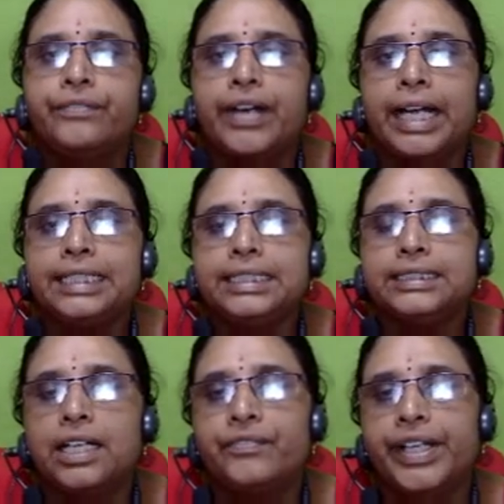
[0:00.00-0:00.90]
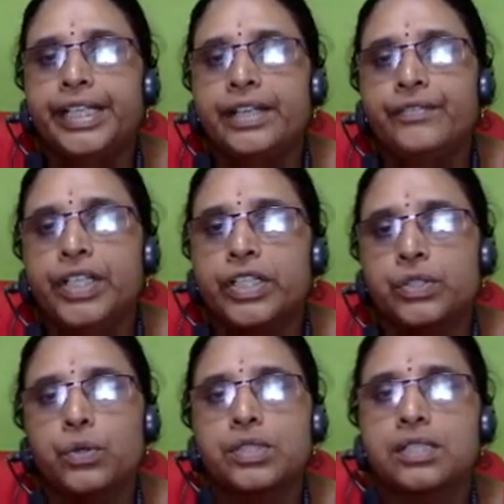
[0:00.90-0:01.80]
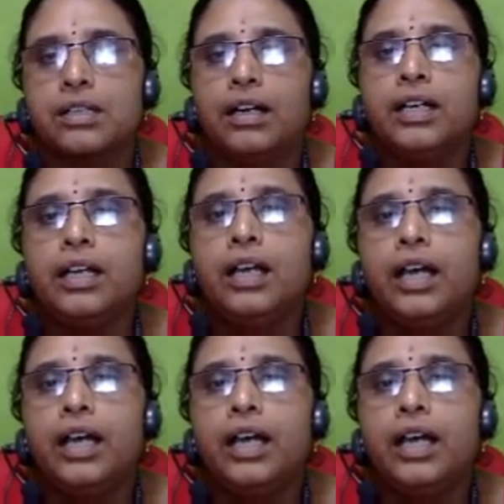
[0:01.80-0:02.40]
factors affecting wind resources are